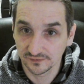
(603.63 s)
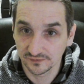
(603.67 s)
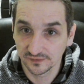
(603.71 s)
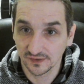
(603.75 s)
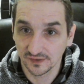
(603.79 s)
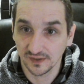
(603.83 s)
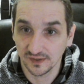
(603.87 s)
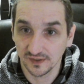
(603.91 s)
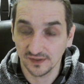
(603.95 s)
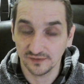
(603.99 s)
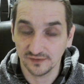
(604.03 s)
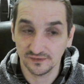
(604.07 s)

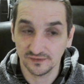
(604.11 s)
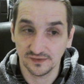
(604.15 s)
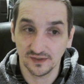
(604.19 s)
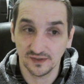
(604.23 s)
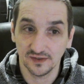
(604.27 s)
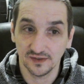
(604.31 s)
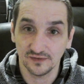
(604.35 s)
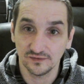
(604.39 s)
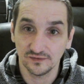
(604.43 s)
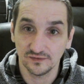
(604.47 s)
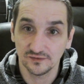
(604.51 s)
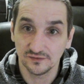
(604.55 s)
and
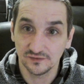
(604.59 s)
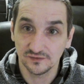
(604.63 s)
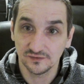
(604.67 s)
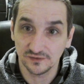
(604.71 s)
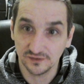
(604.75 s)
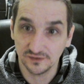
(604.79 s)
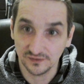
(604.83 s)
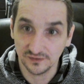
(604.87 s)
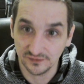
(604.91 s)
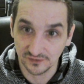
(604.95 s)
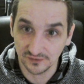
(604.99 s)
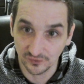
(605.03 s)
then
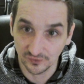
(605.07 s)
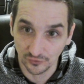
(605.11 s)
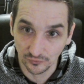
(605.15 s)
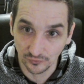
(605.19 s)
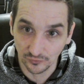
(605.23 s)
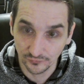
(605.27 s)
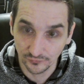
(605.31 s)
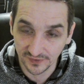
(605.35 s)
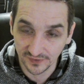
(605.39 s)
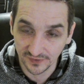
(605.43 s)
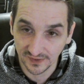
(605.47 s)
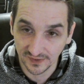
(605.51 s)
in their
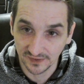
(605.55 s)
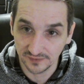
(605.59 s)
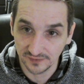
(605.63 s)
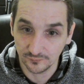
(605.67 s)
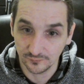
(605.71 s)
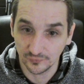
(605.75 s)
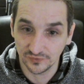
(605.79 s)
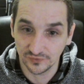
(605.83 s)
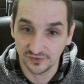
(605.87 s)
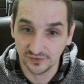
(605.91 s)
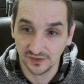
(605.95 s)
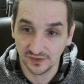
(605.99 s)
own time
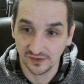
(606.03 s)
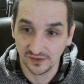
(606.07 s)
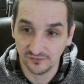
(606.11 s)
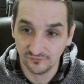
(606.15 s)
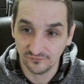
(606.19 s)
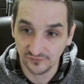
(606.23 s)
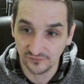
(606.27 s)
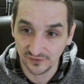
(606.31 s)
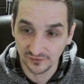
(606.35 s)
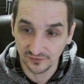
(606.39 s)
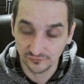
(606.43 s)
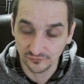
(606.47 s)
when they
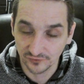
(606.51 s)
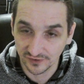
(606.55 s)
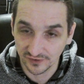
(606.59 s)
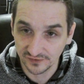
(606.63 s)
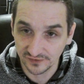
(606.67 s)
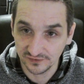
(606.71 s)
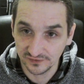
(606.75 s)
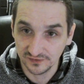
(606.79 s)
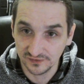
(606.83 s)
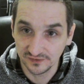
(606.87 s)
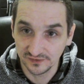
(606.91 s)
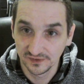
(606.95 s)
feel
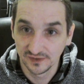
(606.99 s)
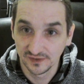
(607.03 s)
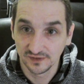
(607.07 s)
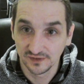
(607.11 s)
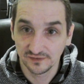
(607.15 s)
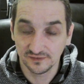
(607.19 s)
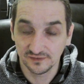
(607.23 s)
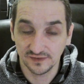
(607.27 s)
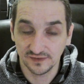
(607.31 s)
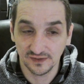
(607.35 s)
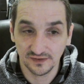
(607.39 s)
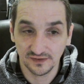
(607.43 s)
ready
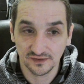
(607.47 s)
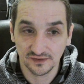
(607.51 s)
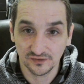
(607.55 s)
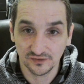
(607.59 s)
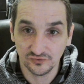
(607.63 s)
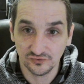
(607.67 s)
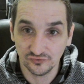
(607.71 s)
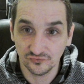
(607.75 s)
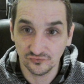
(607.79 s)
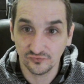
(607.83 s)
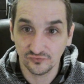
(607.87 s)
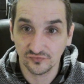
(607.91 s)
they can
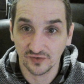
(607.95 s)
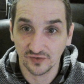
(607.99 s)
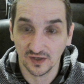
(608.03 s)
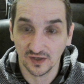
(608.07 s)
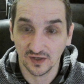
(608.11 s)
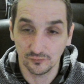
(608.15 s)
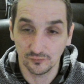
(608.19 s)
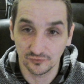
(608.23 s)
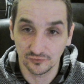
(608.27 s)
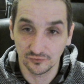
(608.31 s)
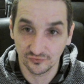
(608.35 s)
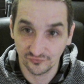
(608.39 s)
use
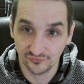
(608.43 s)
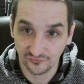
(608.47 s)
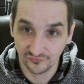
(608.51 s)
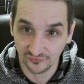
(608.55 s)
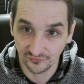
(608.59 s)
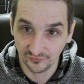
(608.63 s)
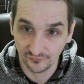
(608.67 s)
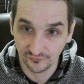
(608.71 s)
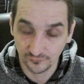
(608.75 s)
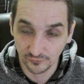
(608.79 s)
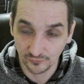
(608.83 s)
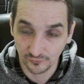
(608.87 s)
our
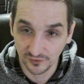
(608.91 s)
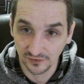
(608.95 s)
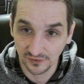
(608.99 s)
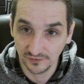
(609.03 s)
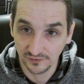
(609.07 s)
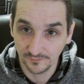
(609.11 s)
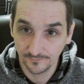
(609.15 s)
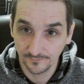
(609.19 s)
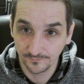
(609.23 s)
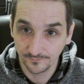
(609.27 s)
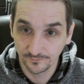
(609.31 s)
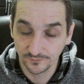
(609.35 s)
software
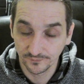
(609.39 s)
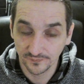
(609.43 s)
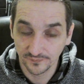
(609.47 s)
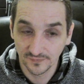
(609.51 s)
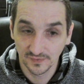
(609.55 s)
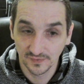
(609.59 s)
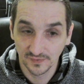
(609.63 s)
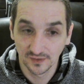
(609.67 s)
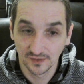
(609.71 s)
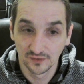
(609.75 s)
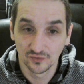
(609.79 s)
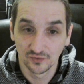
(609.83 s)

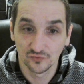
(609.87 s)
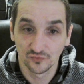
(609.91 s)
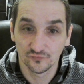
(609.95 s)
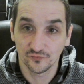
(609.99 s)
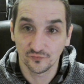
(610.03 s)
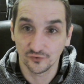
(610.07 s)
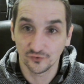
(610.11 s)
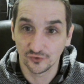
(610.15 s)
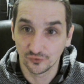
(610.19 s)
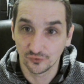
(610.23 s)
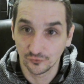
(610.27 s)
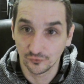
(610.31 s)

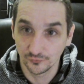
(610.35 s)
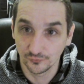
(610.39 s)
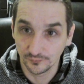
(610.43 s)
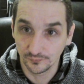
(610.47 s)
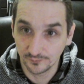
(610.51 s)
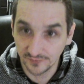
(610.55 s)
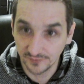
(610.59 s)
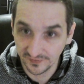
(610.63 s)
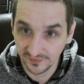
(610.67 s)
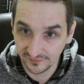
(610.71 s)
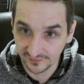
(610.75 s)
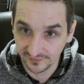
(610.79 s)
for their own
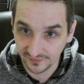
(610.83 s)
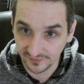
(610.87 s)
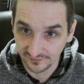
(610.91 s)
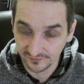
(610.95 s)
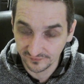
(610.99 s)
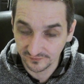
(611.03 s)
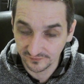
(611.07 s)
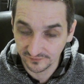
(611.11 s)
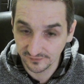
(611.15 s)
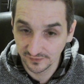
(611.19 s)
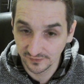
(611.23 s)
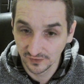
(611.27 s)

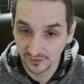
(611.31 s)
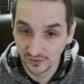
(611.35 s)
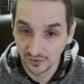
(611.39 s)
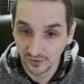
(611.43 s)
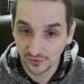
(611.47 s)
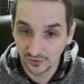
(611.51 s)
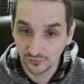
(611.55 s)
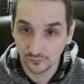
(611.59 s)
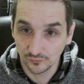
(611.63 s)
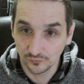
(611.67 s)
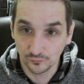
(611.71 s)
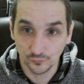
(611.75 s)
business.
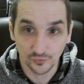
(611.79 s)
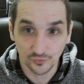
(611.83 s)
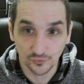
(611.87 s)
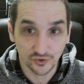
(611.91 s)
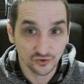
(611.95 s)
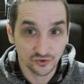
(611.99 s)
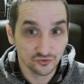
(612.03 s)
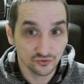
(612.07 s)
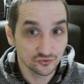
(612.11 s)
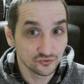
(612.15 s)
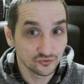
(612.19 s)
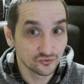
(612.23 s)
We
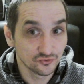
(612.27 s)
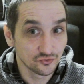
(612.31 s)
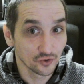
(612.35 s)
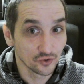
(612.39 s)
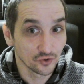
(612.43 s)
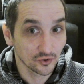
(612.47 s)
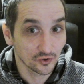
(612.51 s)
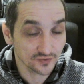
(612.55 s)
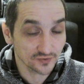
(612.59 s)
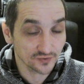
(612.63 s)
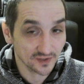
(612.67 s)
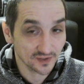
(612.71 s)

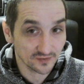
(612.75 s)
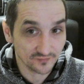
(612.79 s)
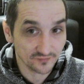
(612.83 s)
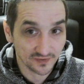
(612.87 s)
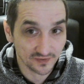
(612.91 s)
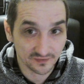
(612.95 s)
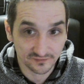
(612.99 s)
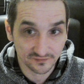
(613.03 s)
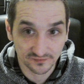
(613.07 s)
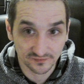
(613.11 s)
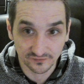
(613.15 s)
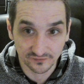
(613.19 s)
don't have
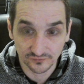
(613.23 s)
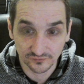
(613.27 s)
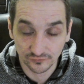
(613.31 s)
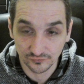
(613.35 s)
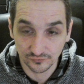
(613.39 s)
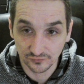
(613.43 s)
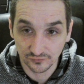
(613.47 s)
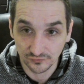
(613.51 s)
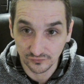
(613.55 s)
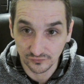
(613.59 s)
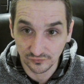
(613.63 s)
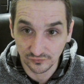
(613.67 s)
access
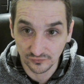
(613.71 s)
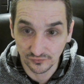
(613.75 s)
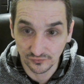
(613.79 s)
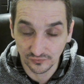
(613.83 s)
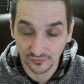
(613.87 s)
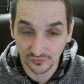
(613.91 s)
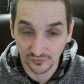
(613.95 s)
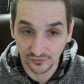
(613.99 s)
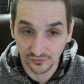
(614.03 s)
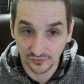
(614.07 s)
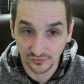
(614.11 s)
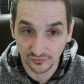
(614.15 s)

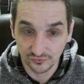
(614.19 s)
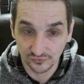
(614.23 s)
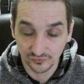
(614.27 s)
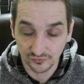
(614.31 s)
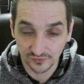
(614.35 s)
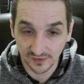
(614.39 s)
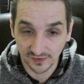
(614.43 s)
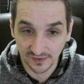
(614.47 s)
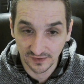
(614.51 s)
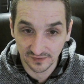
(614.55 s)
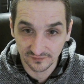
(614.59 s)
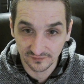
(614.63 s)
to
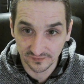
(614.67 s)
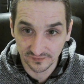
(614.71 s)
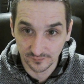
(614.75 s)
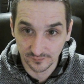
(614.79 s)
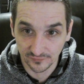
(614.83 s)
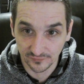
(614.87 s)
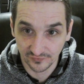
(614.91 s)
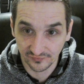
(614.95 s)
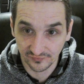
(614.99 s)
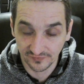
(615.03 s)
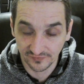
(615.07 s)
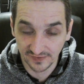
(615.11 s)
the
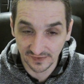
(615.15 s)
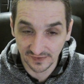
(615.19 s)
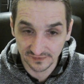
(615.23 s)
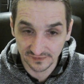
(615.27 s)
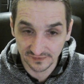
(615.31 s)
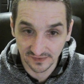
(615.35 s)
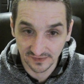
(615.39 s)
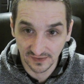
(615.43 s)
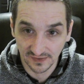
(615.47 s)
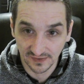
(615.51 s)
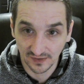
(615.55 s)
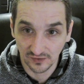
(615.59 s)
customer's
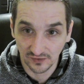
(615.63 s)
data